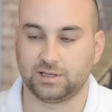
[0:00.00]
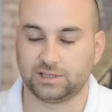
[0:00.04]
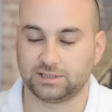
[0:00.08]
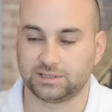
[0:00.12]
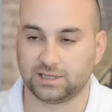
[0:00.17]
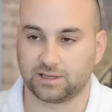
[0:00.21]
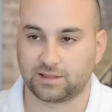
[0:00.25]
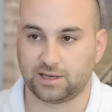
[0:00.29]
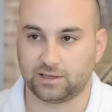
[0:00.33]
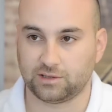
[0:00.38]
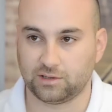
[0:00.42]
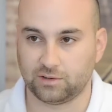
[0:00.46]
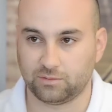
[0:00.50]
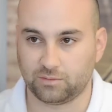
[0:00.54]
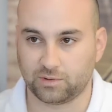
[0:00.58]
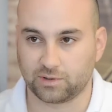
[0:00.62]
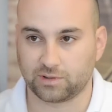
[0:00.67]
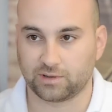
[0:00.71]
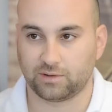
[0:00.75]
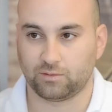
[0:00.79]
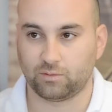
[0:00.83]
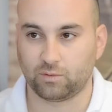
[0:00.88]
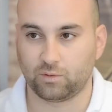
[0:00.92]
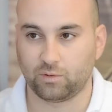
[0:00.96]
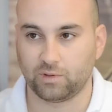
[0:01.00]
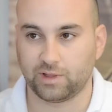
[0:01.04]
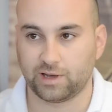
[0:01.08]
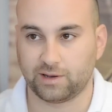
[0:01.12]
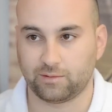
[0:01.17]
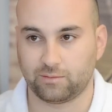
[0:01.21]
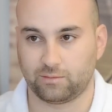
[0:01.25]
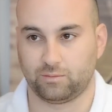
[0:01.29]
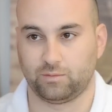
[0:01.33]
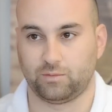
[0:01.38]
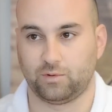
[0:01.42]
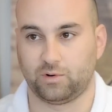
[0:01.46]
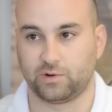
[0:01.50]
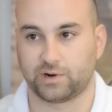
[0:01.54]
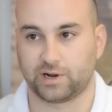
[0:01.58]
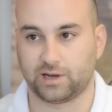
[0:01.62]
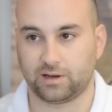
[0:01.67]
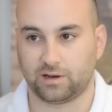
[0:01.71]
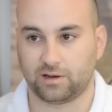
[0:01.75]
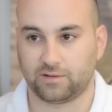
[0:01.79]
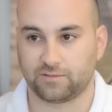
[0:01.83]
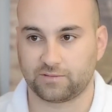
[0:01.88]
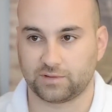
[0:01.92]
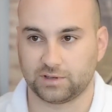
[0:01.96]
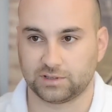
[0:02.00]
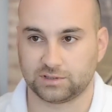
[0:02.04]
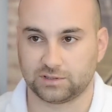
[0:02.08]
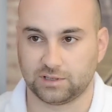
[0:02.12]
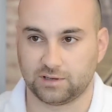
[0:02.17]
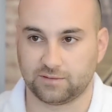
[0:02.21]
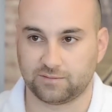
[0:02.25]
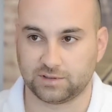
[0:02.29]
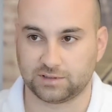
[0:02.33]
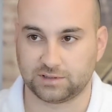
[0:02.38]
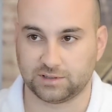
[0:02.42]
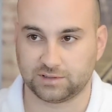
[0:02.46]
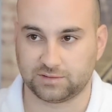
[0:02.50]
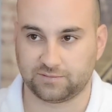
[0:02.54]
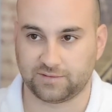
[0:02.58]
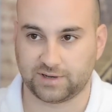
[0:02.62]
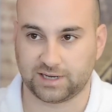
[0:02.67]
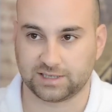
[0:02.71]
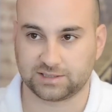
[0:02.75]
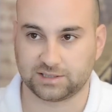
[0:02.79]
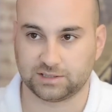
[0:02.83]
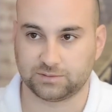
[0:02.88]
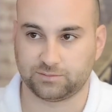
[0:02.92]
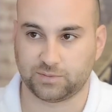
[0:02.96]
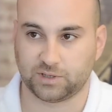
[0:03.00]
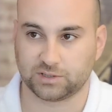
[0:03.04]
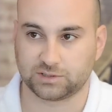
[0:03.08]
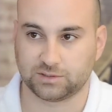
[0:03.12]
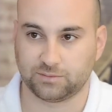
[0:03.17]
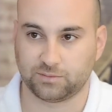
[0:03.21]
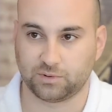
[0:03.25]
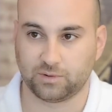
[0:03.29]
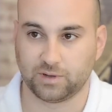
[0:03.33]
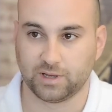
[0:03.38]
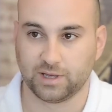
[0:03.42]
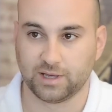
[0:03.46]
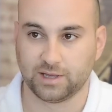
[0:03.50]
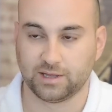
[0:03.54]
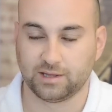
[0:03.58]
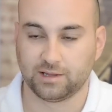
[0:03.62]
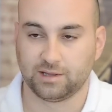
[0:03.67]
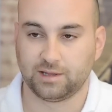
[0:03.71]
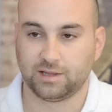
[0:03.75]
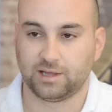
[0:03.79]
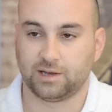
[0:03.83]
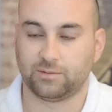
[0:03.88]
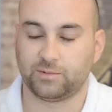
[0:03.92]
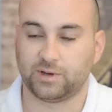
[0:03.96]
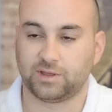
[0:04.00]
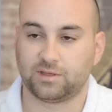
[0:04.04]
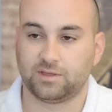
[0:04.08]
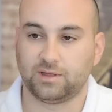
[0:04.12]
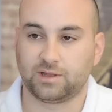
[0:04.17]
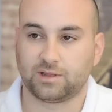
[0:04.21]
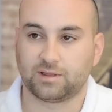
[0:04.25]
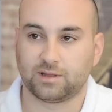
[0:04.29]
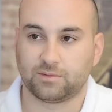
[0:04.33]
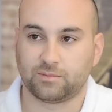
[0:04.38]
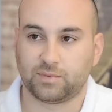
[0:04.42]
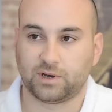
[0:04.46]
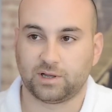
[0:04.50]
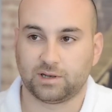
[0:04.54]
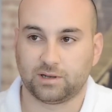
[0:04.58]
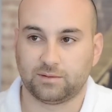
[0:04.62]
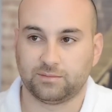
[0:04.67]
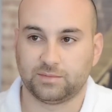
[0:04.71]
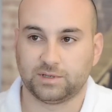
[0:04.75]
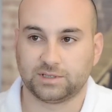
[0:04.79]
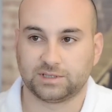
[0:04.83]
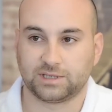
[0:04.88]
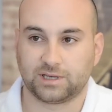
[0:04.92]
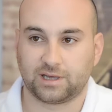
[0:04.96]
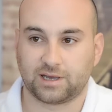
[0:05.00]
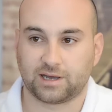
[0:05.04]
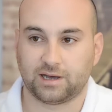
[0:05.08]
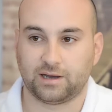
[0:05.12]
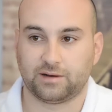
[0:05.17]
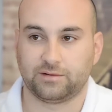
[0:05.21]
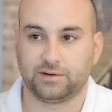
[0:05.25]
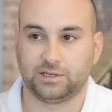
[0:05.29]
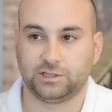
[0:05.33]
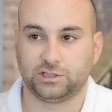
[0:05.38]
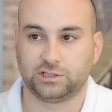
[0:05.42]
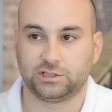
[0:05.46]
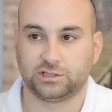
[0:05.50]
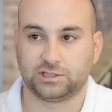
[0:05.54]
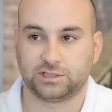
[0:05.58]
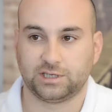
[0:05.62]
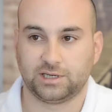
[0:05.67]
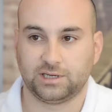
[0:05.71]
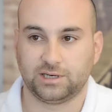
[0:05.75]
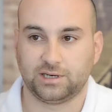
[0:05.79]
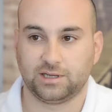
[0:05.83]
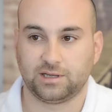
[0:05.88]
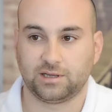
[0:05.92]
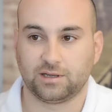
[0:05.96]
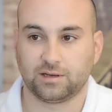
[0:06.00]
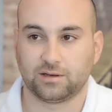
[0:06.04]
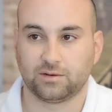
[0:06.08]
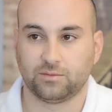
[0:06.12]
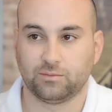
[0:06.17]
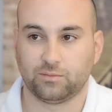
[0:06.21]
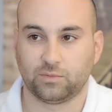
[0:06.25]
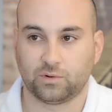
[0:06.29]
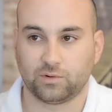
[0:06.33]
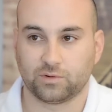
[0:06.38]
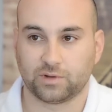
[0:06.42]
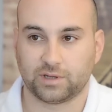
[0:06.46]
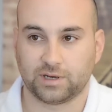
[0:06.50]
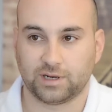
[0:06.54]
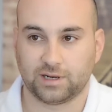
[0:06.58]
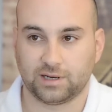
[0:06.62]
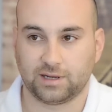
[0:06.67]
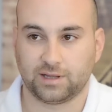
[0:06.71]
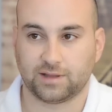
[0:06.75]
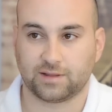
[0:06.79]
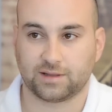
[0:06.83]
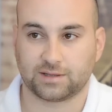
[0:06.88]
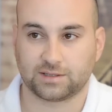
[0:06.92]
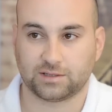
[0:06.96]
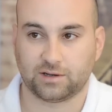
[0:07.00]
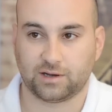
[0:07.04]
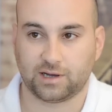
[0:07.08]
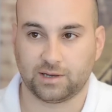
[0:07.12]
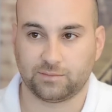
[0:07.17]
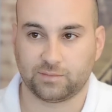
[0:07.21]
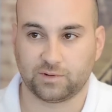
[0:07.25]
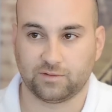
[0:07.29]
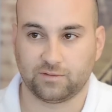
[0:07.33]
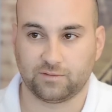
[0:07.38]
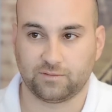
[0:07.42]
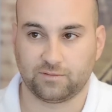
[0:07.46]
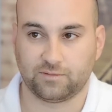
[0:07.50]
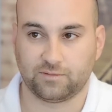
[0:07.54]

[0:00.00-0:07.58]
things like that, you want all that water off the surface as fast as possible. And we think that polymers encourage sheeting more than any other type of